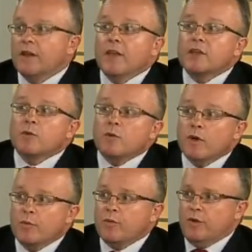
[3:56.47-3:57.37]
and that's where
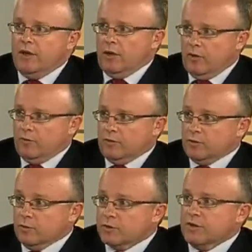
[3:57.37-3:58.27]
we're putting a lot of
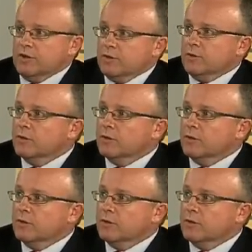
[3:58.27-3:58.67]
resource into